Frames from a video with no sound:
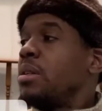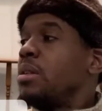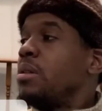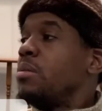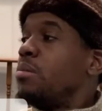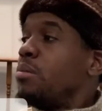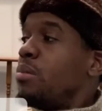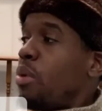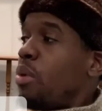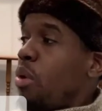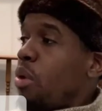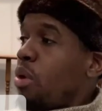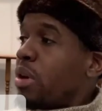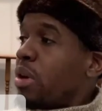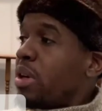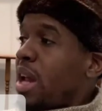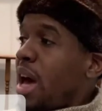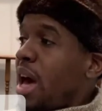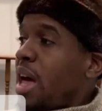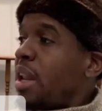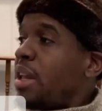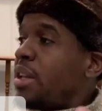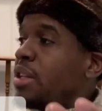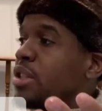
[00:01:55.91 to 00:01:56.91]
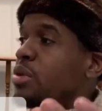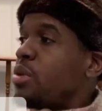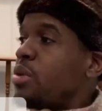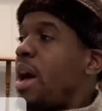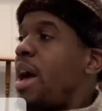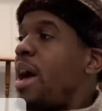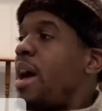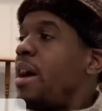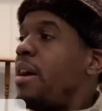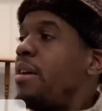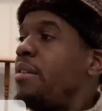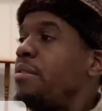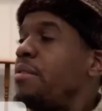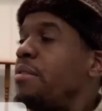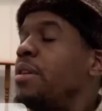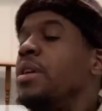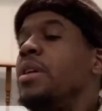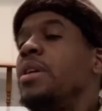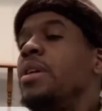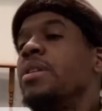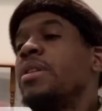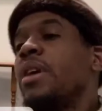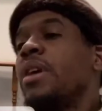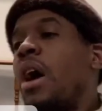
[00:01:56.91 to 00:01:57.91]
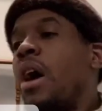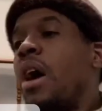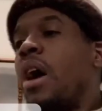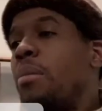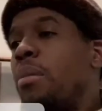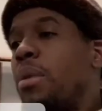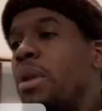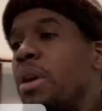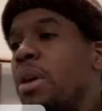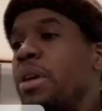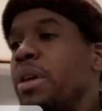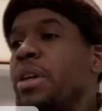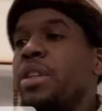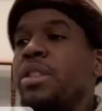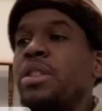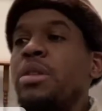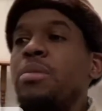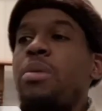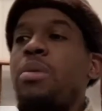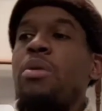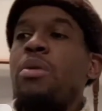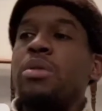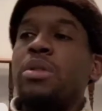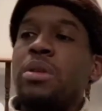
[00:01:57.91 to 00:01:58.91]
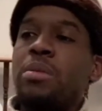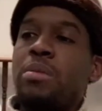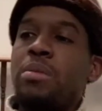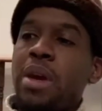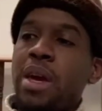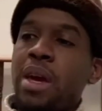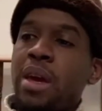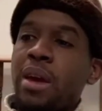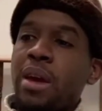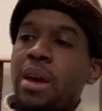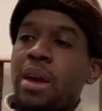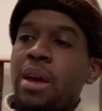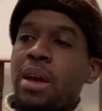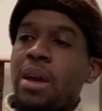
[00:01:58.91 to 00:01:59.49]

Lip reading: The more knowledge you have, the humbler you're supposed to be.